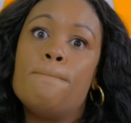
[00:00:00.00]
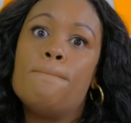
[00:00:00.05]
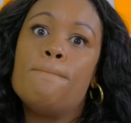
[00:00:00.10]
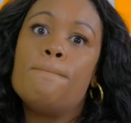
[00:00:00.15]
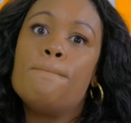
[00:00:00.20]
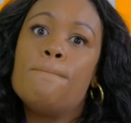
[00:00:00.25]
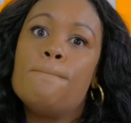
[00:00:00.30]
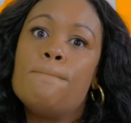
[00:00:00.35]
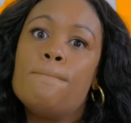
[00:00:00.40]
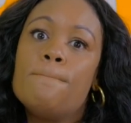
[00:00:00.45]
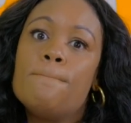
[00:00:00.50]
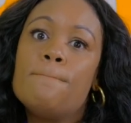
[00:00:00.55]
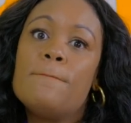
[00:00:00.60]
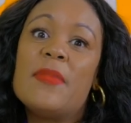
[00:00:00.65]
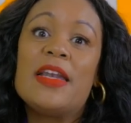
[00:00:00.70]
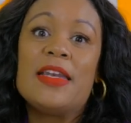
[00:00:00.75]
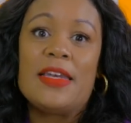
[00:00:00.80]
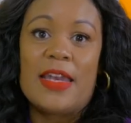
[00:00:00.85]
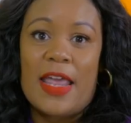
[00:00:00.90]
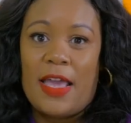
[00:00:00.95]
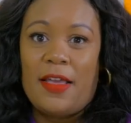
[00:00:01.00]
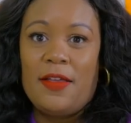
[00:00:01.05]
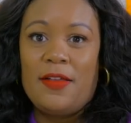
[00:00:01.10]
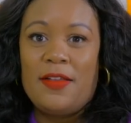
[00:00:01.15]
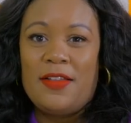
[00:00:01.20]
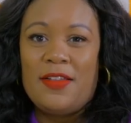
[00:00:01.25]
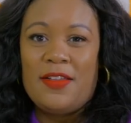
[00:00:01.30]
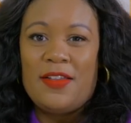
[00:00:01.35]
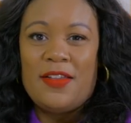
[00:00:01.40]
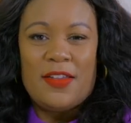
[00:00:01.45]
Monday.
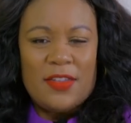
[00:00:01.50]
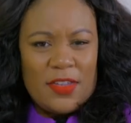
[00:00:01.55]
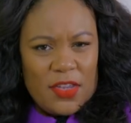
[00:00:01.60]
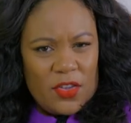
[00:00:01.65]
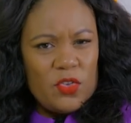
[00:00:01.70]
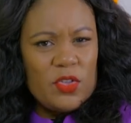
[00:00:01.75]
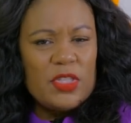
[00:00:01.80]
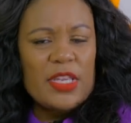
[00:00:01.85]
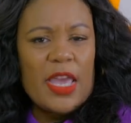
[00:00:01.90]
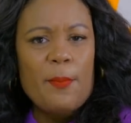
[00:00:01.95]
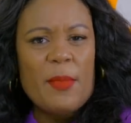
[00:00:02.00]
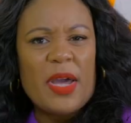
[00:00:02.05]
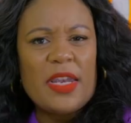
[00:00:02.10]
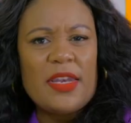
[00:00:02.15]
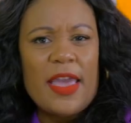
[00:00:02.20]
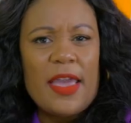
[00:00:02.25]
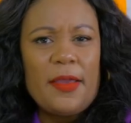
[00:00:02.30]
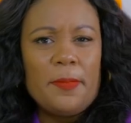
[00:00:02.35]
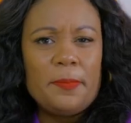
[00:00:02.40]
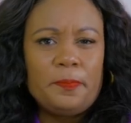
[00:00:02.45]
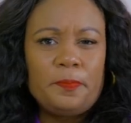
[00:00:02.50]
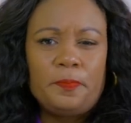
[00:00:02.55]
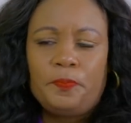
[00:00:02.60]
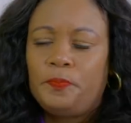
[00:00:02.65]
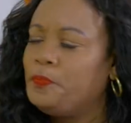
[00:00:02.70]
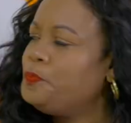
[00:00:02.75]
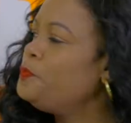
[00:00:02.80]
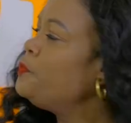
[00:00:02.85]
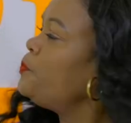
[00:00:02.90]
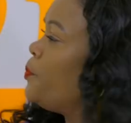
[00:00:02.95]
Can you say Monday?
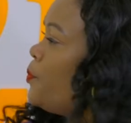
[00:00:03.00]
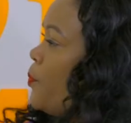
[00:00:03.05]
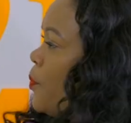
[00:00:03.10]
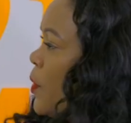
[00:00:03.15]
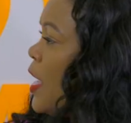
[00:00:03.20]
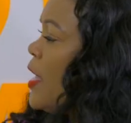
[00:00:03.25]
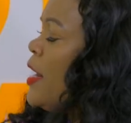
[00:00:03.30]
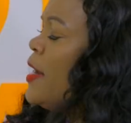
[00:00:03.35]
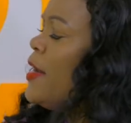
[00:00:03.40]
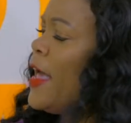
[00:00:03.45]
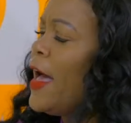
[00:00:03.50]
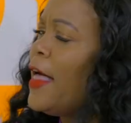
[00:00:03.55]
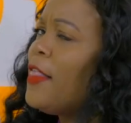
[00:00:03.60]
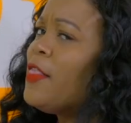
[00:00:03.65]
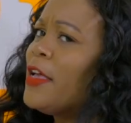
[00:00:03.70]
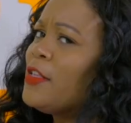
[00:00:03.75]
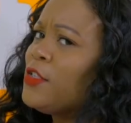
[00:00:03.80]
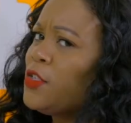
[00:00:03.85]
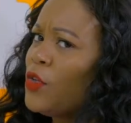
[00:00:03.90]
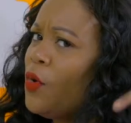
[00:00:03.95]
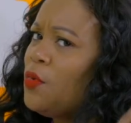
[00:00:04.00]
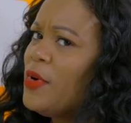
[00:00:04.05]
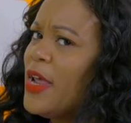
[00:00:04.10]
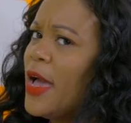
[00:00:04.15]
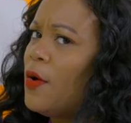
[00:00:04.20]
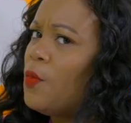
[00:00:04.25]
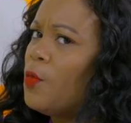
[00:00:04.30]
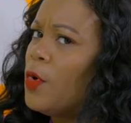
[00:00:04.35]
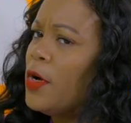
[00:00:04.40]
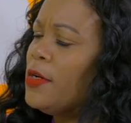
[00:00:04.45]
Now let's go
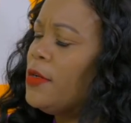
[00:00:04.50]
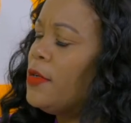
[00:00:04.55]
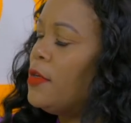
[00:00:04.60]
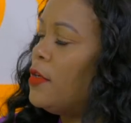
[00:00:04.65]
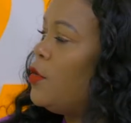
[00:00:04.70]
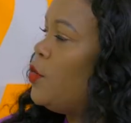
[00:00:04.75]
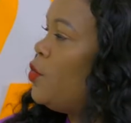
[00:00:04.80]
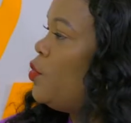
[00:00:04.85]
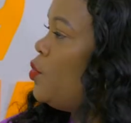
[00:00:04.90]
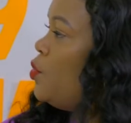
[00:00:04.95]
down one.